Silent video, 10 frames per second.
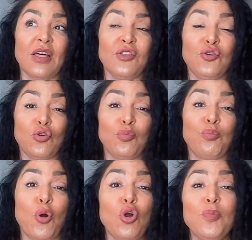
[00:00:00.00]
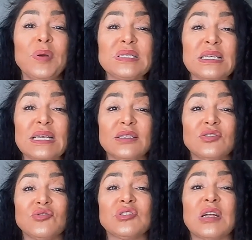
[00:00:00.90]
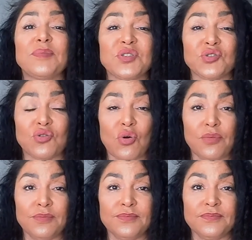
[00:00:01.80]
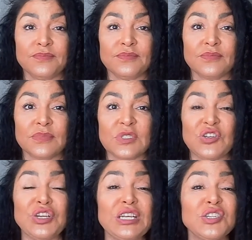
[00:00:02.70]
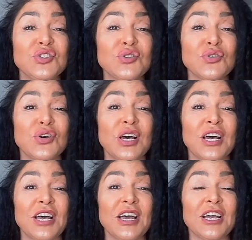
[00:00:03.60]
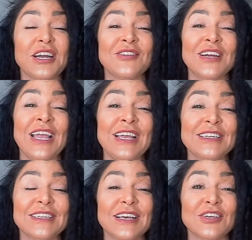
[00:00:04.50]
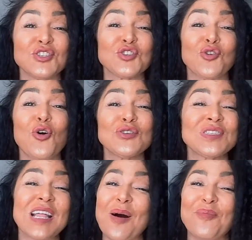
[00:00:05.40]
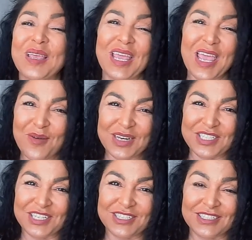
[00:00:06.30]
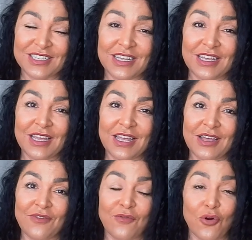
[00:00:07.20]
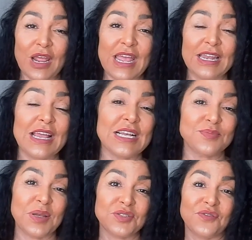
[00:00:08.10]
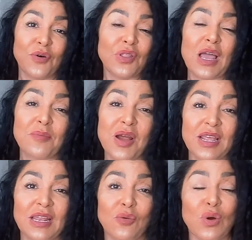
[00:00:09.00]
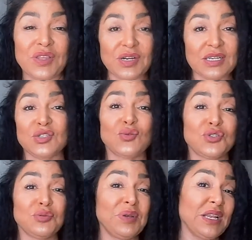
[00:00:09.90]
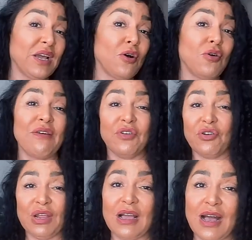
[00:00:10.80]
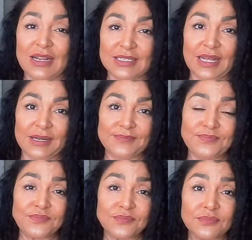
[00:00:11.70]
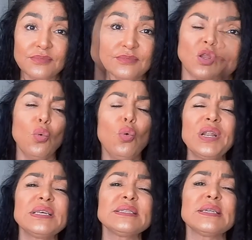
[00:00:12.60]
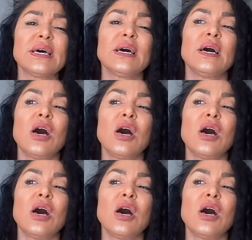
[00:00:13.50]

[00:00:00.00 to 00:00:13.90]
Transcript: your purpose is to stop the scroll. So you need to create scroll stopping images for any aspect of online marketing, whether it is social media or evergreen content. What is the